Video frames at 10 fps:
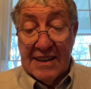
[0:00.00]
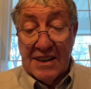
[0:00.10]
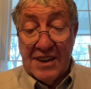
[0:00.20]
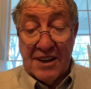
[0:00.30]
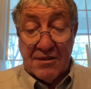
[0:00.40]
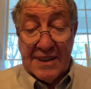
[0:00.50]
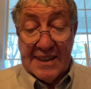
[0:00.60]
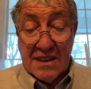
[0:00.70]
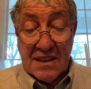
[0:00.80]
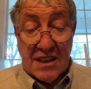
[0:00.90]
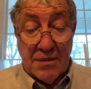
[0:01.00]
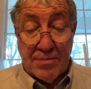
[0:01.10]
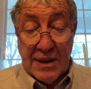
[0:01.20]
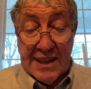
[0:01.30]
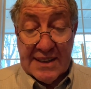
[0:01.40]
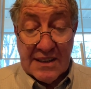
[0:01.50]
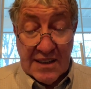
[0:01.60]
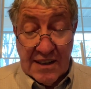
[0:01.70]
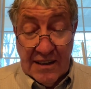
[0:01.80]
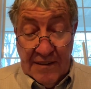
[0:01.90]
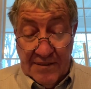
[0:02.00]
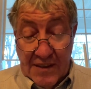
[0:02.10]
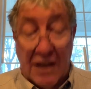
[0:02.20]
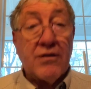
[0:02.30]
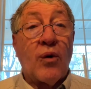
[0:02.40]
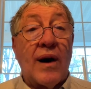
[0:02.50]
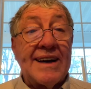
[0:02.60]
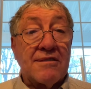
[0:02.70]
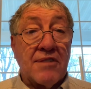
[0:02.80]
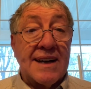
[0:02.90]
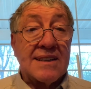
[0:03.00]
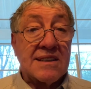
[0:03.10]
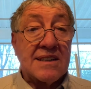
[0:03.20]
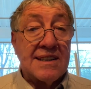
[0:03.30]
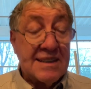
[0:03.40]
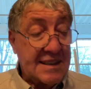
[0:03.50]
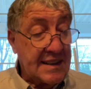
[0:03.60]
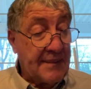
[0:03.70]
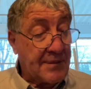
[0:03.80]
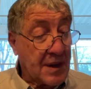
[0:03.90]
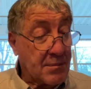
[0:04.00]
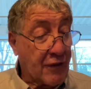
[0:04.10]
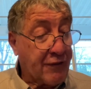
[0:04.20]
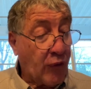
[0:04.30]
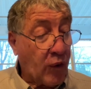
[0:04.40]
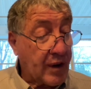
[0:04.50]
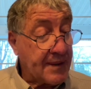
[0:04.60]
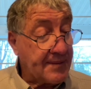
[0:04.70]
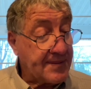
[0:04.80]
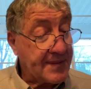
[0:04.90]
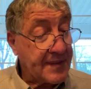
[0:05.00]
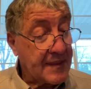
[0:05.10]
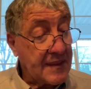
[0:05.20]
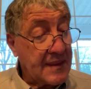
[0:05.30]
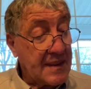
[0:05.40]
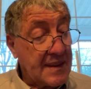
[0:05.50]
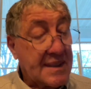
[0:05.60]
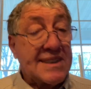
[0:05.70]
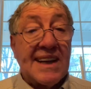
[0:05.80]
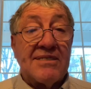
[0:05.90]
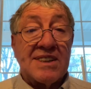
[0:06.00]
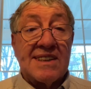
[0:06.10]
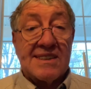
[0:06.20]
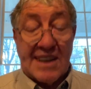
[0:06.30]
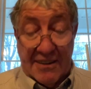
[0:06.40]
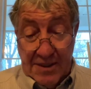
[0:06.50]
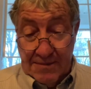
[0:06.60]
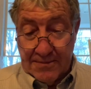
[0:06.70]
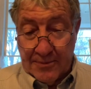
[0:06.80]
There is a place of quiet rest, number 477.